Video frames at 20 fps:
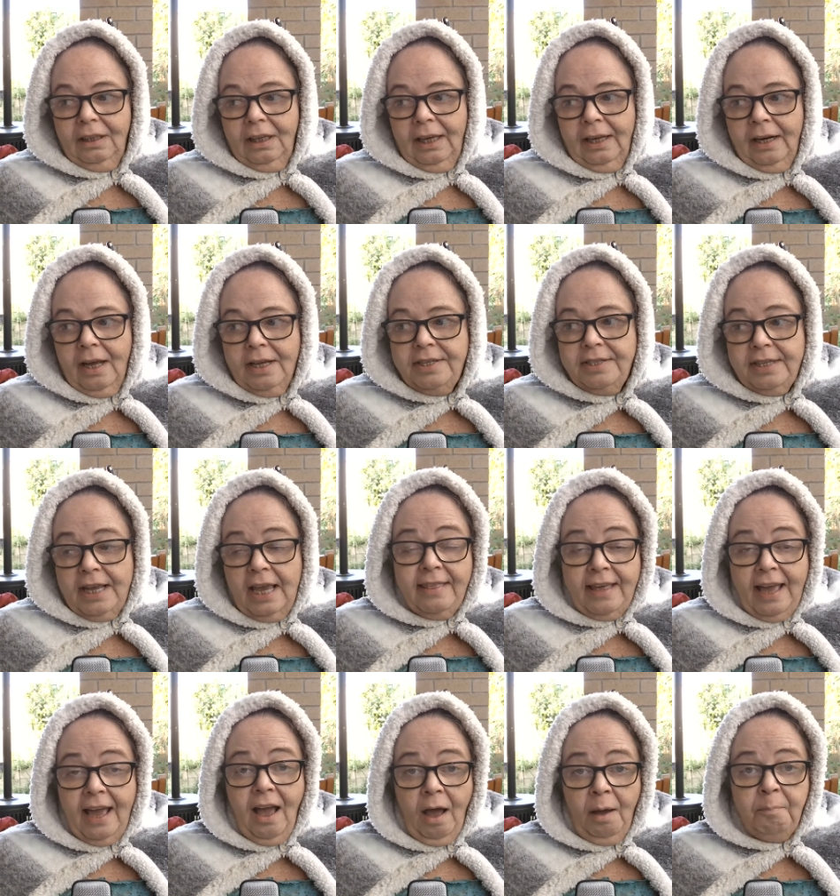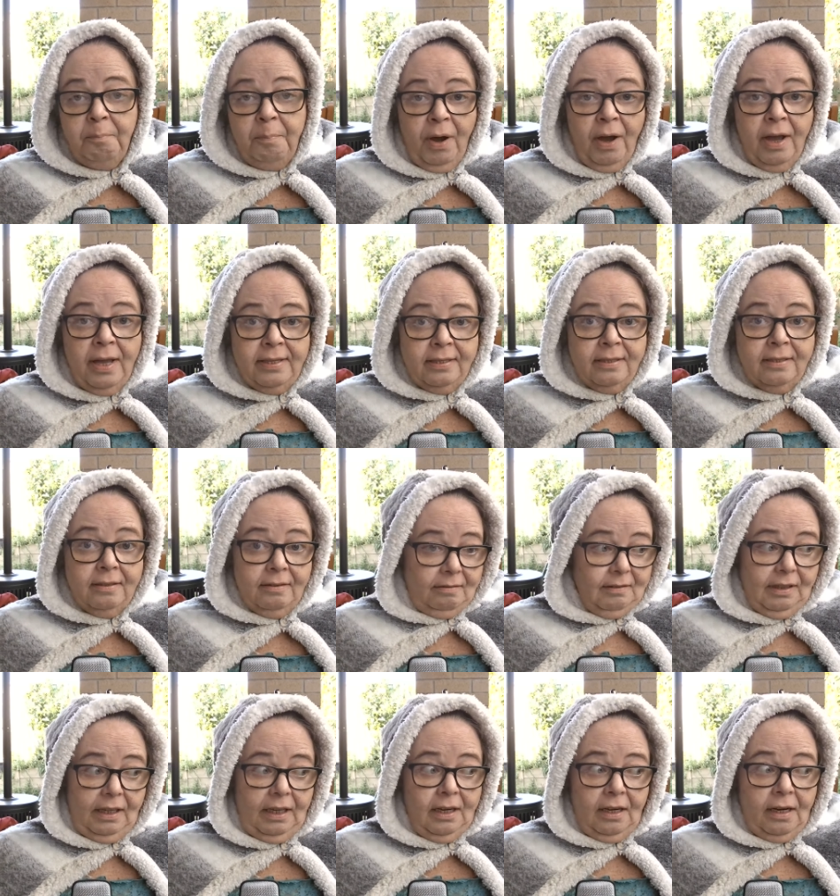And I say that unbiased
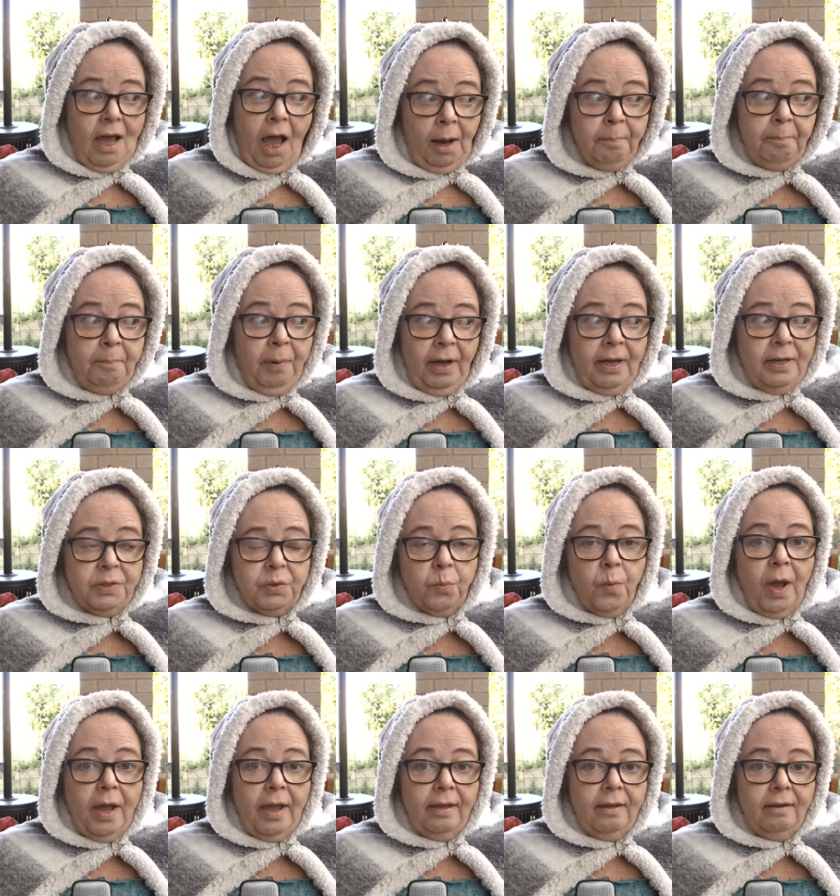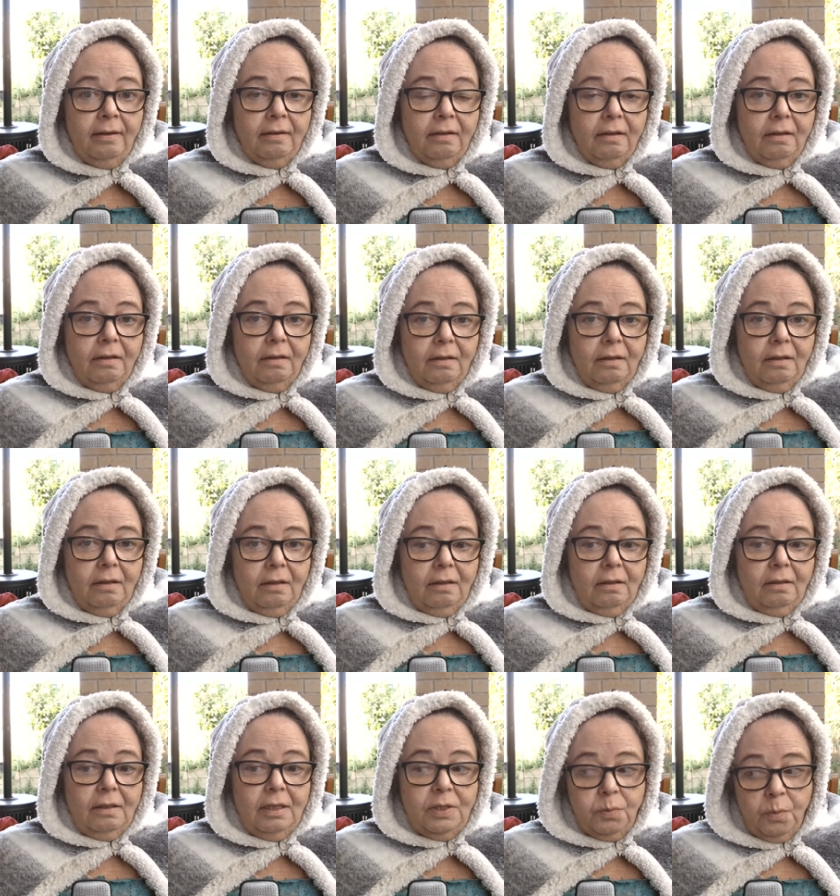in an unbiased way.
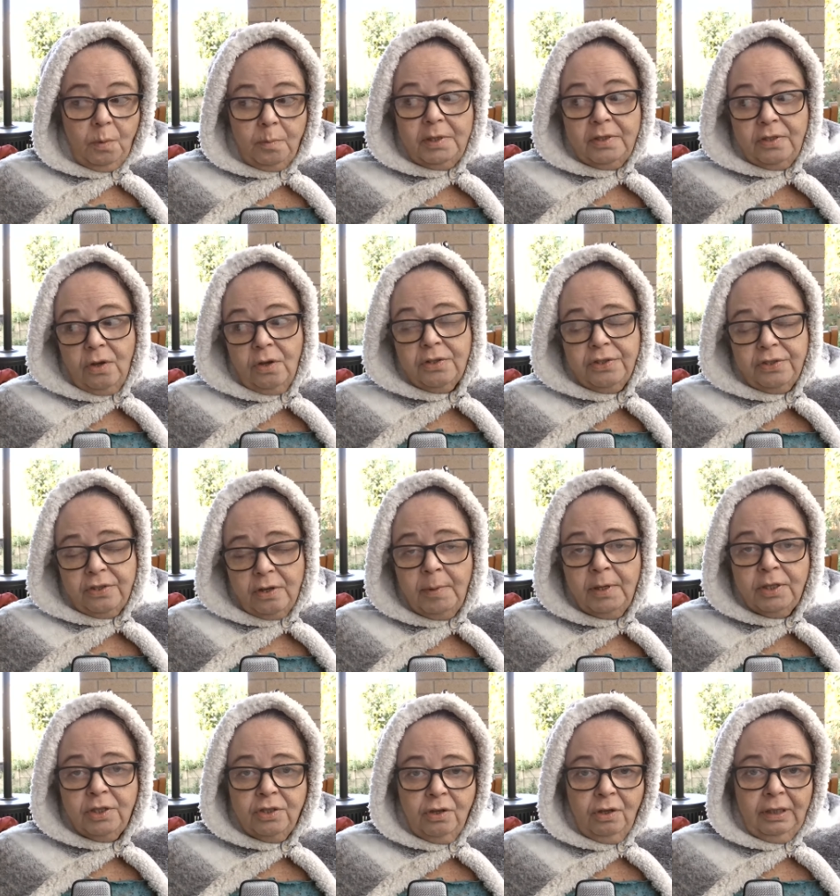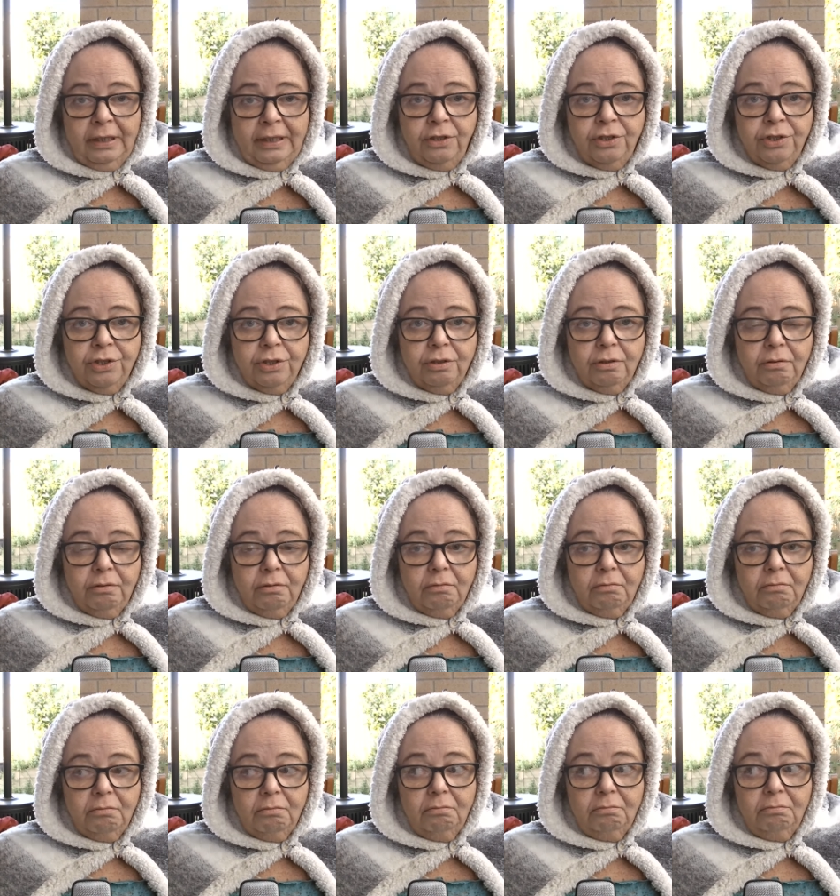This woman's got so much knowledge.
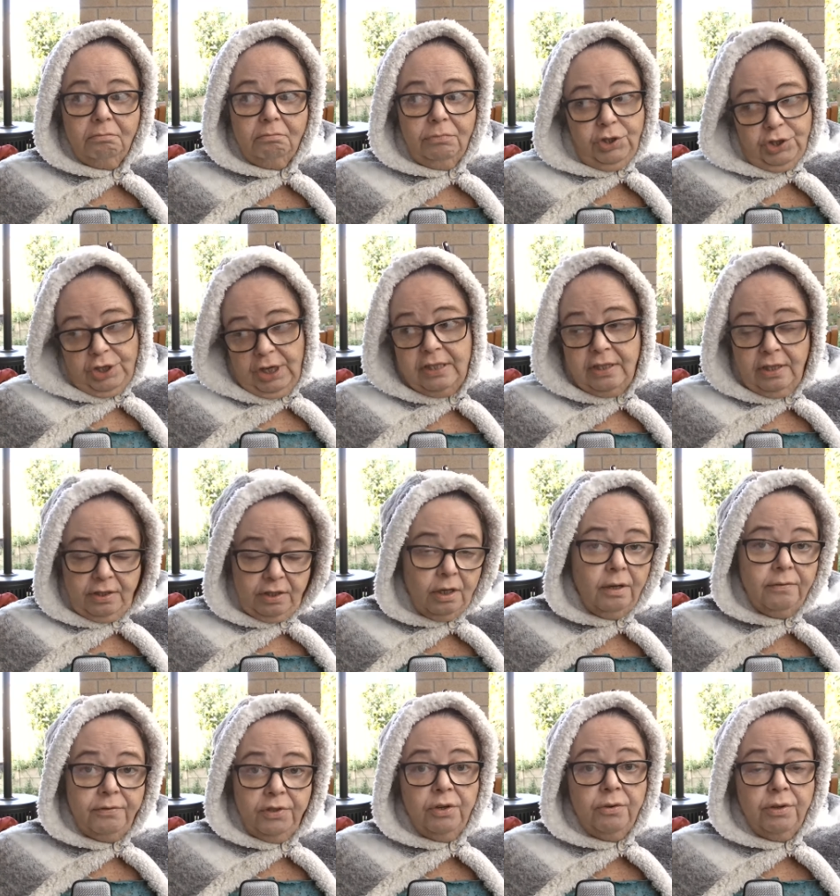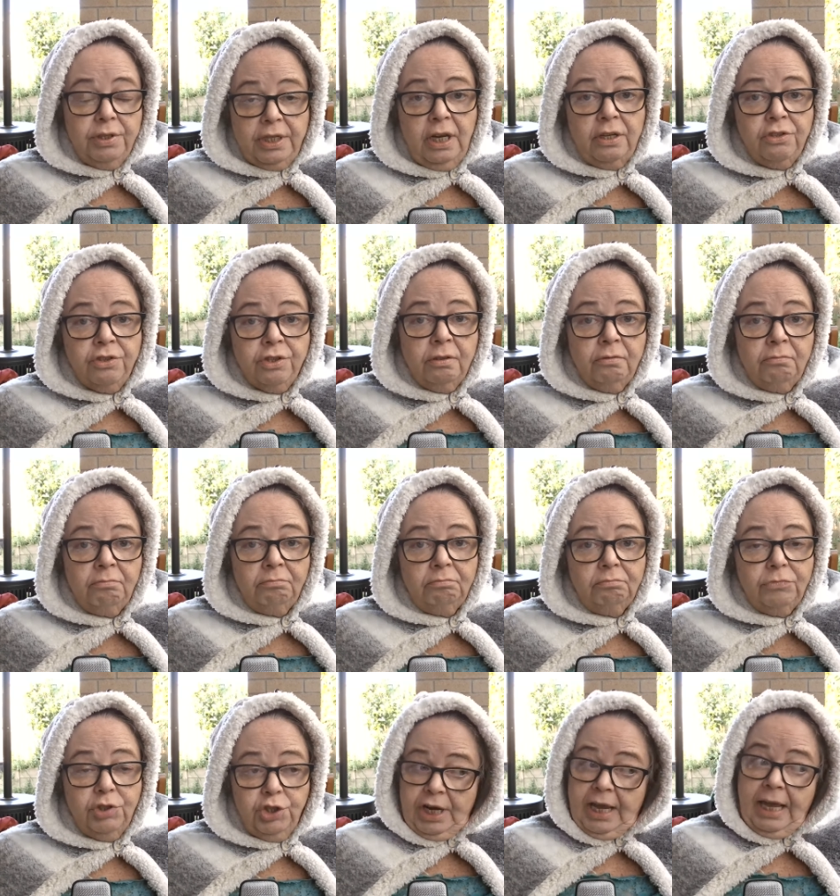She deserves your attention.
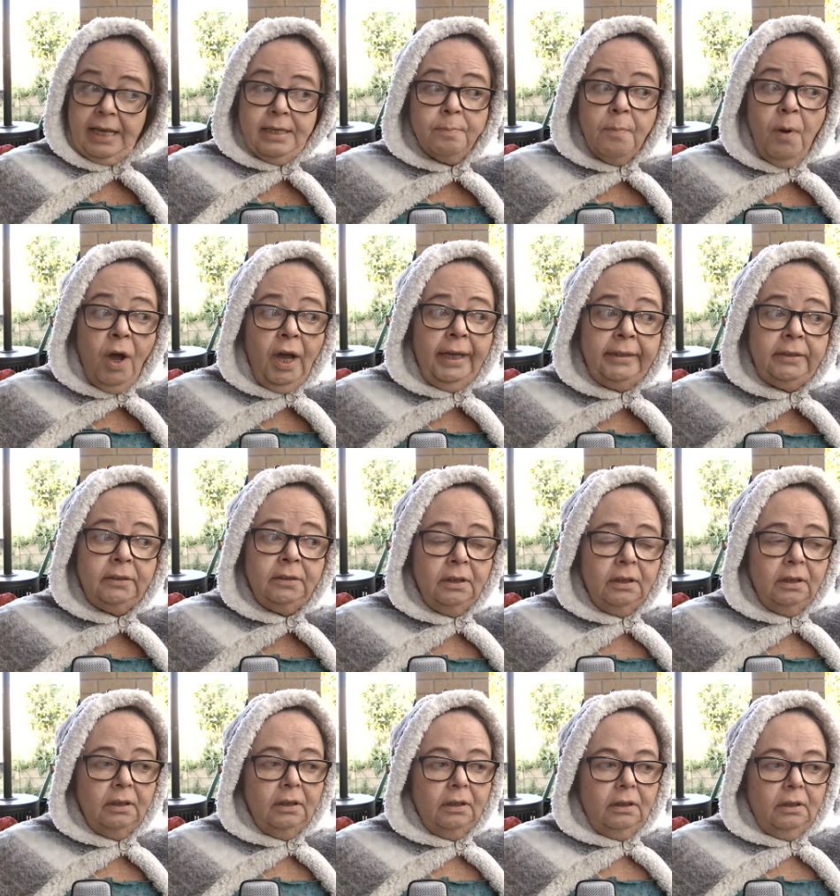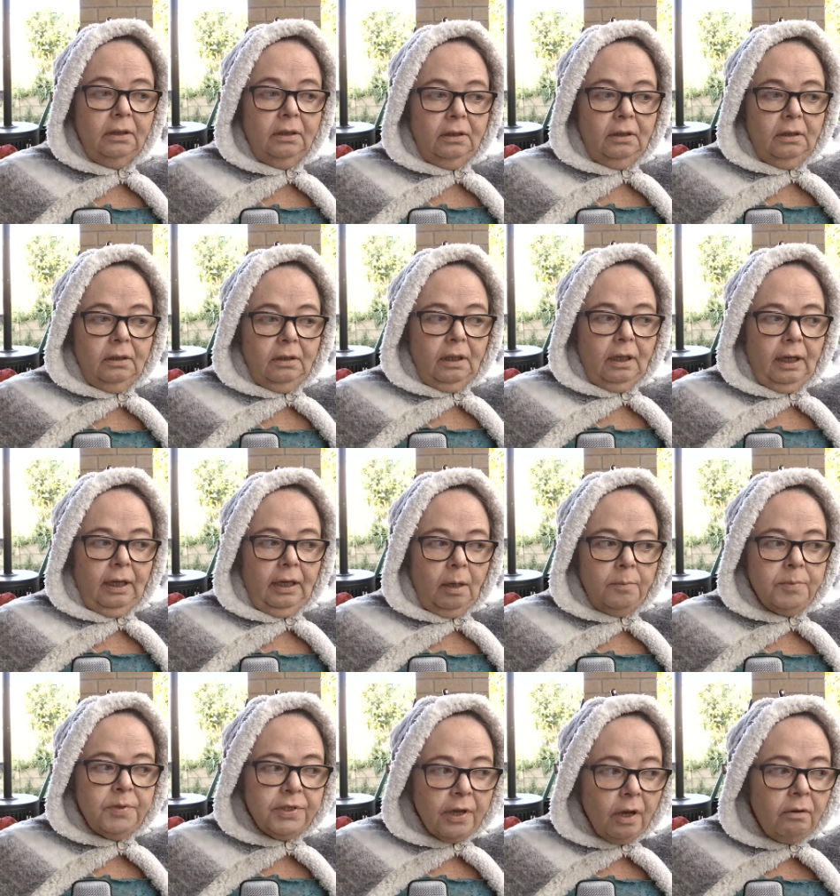She has mine. And
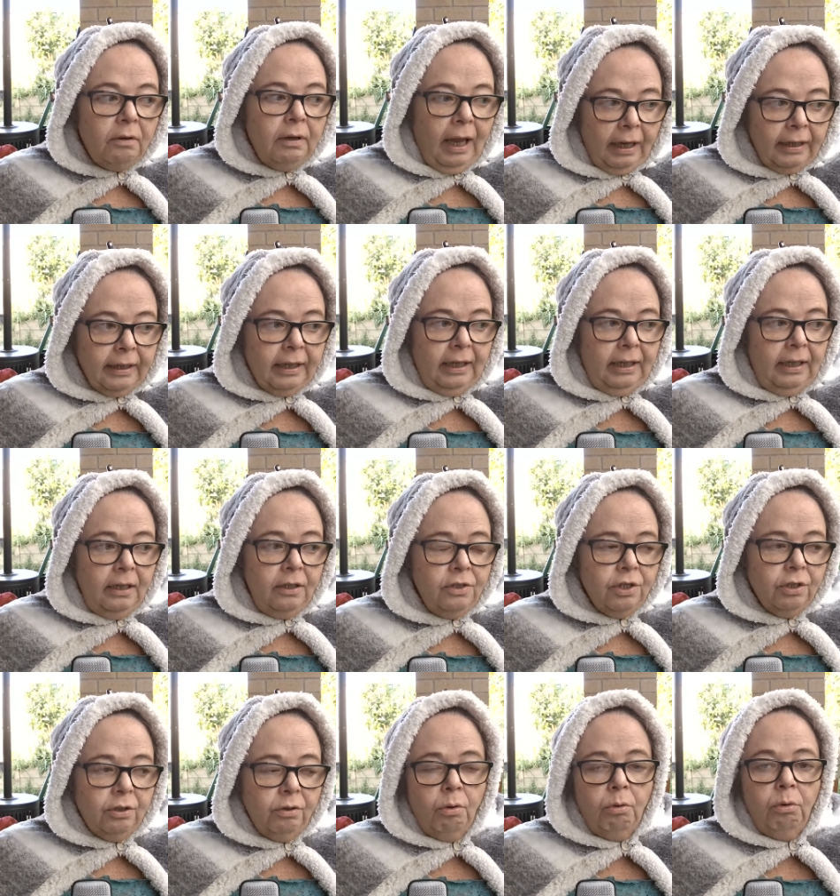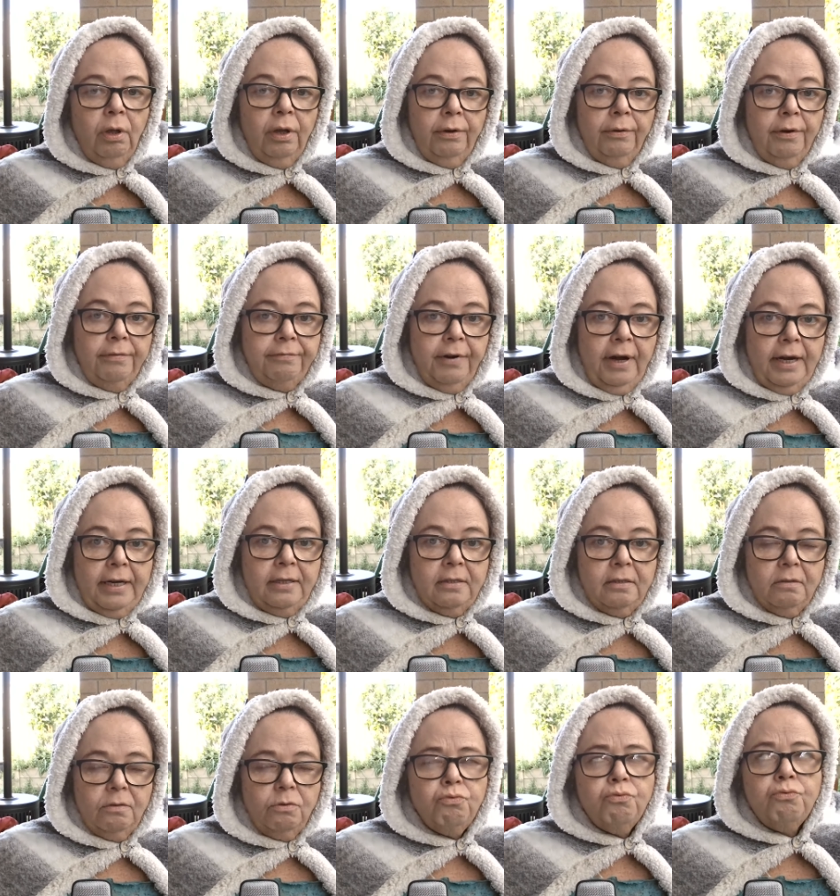I'm so lucky to call her a friend.